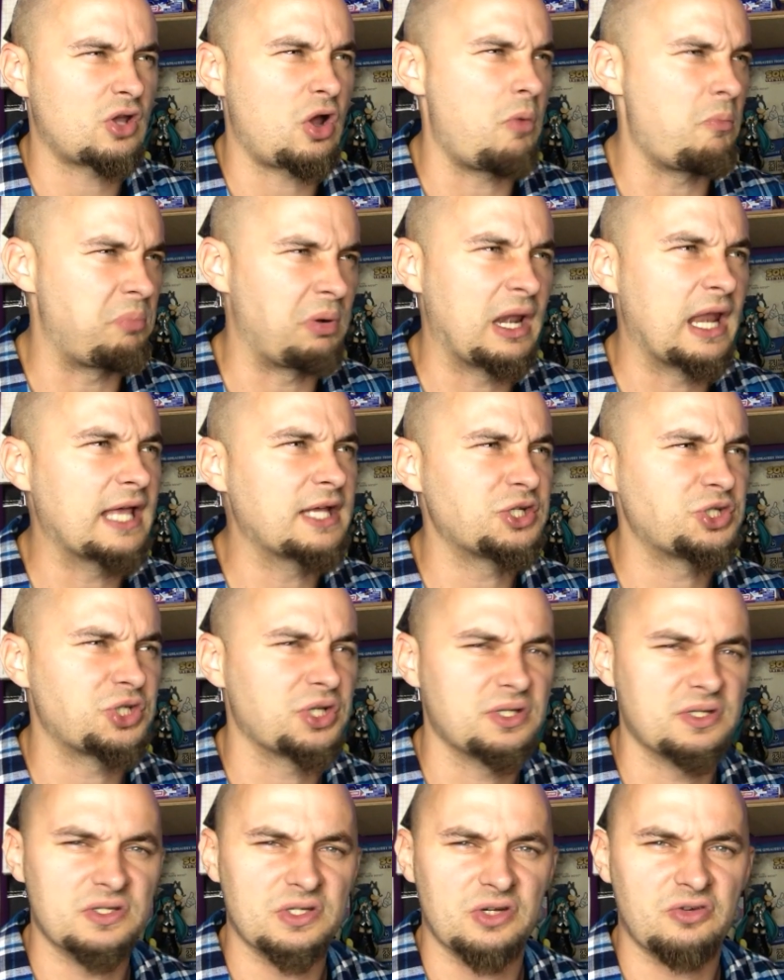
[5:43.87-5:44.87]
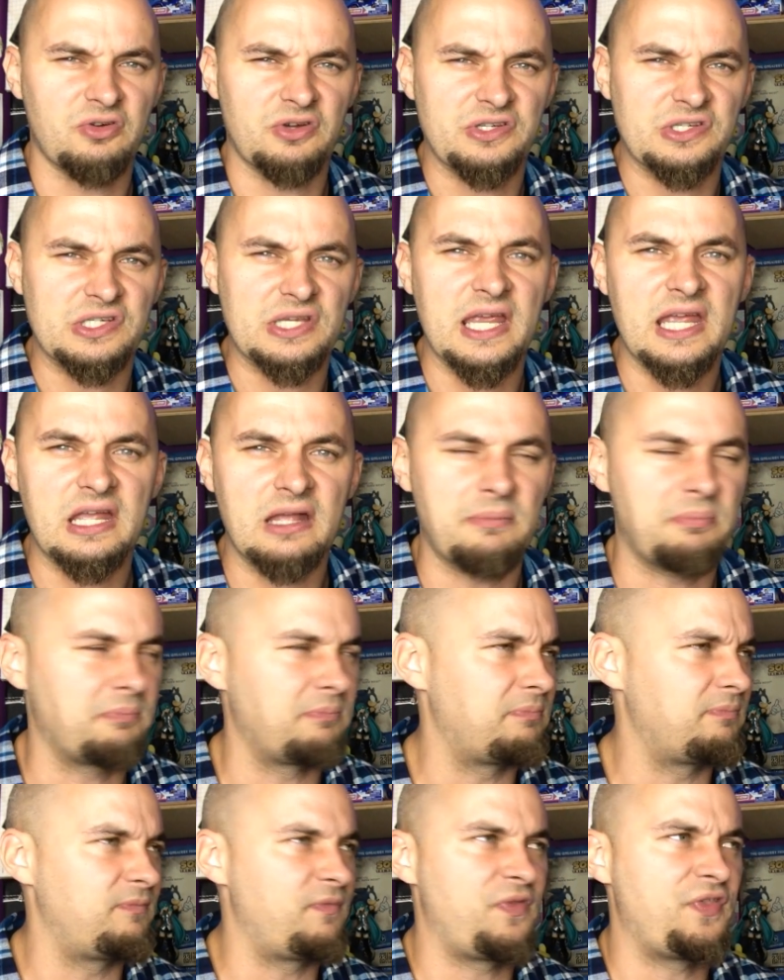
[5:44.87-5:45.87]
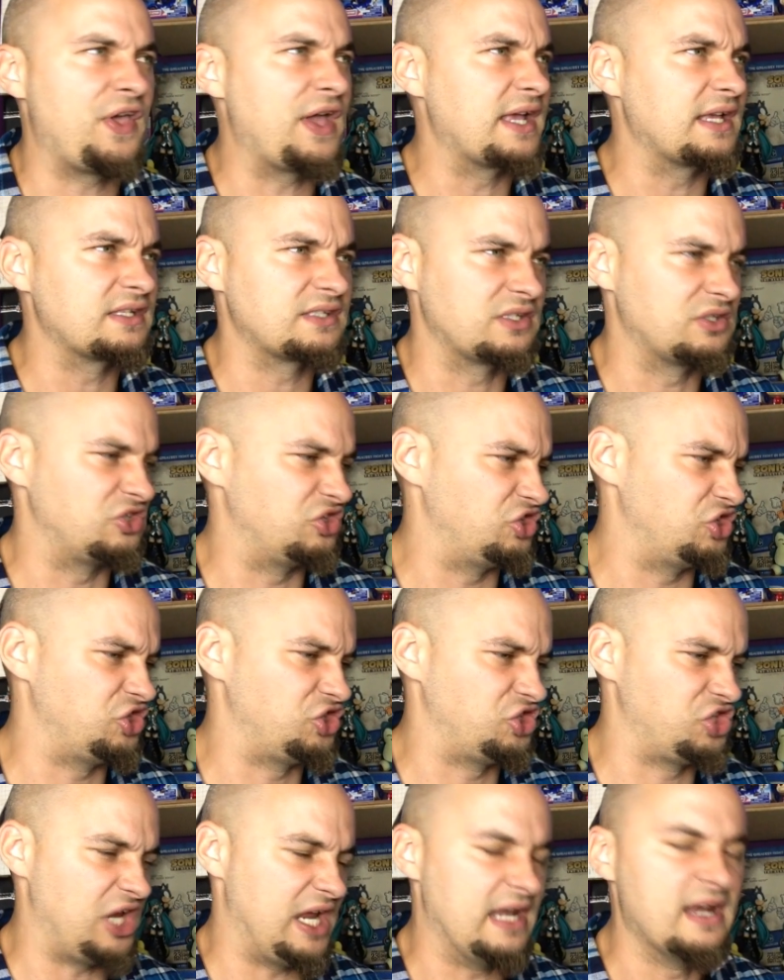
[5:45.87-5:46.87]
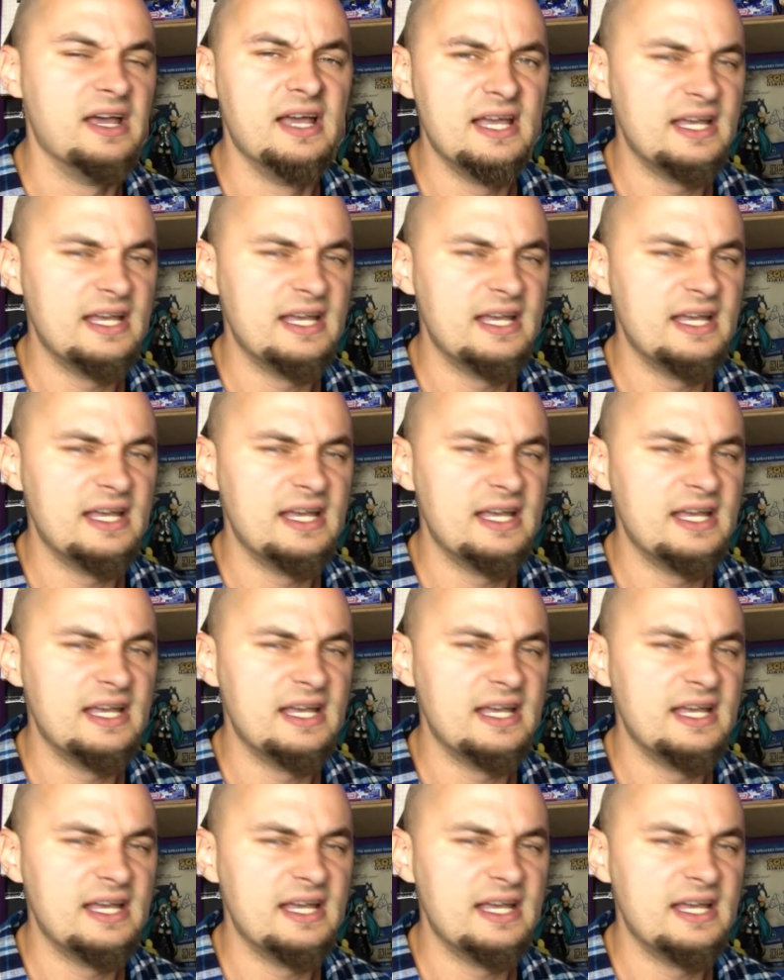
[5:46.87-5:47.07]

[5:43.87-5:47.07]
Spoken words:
compilations across Sega things and shit.